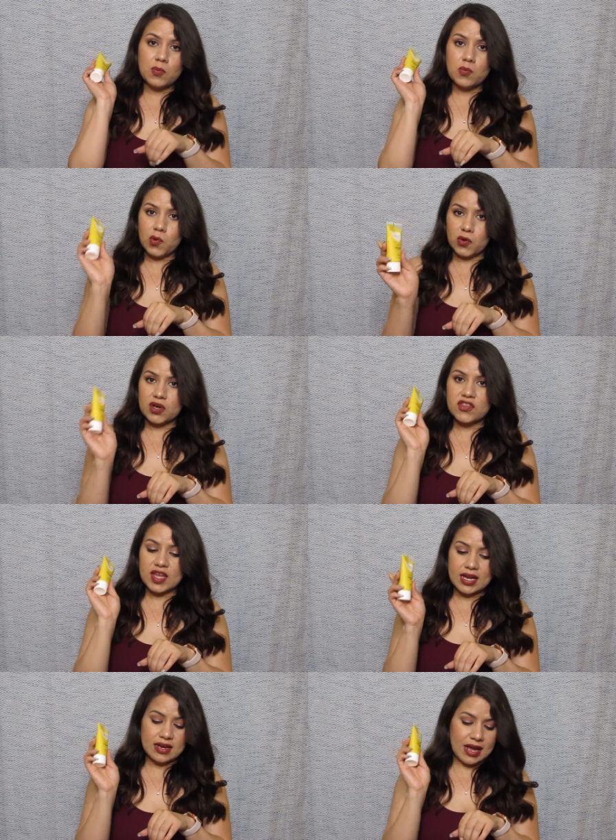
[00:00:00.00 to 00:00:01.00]
more
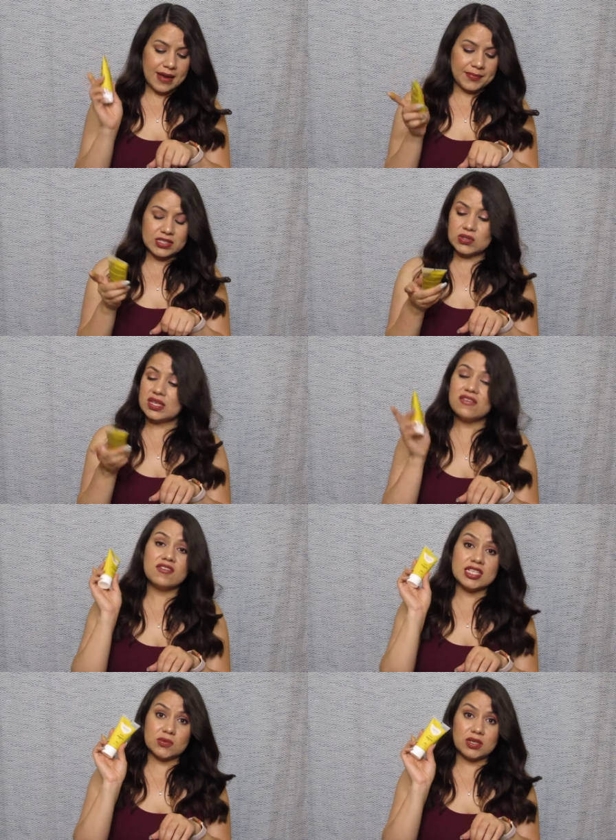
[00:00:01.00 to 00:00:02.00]
than happy to give
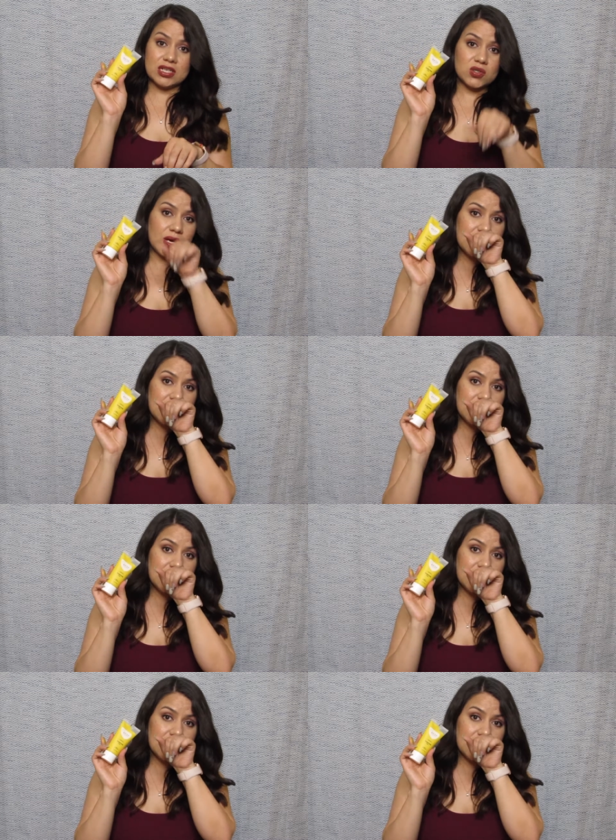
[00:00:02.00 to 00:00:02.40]
this one a try,